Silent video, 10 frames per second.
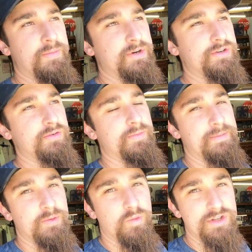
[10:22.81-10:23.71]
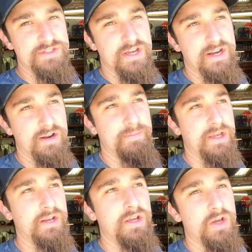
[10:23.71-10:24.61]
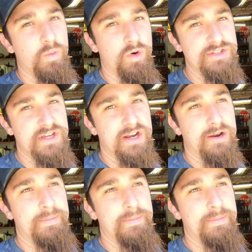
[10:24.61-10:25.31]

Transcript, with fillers: I'm gonna do maybe one side on min, one side on